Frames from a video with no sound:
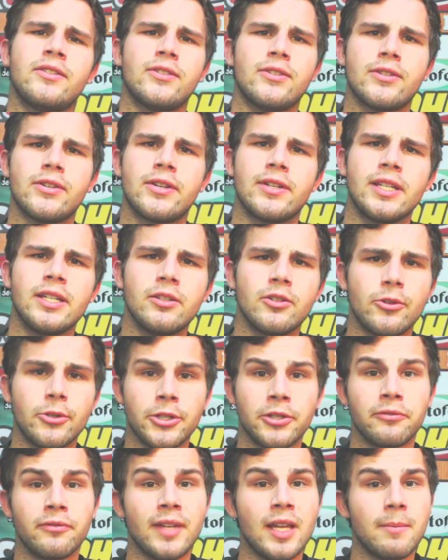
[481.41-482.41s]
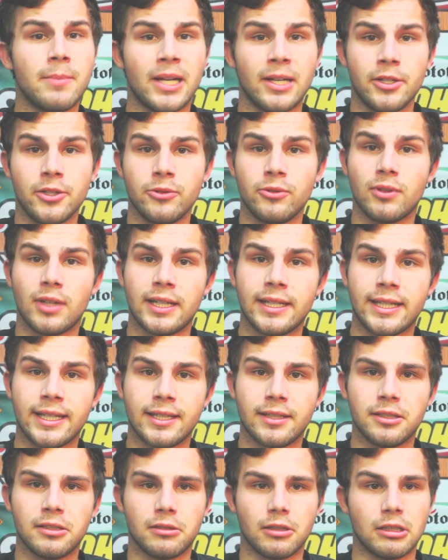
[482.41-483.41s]
to, you know, your vape, how you like
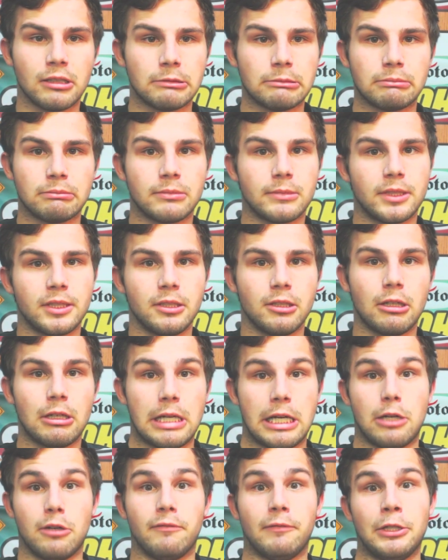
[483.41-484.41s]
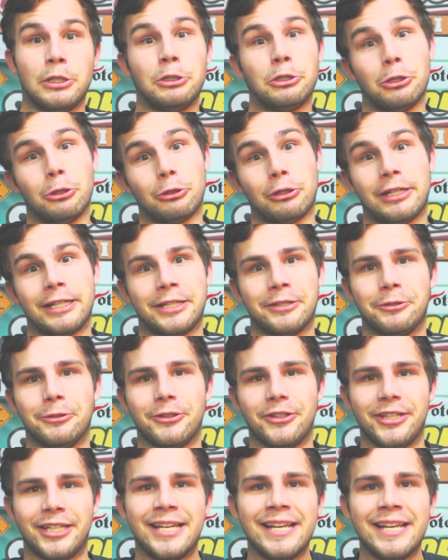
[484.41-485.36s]
it, or, you know, however you don't like it, really.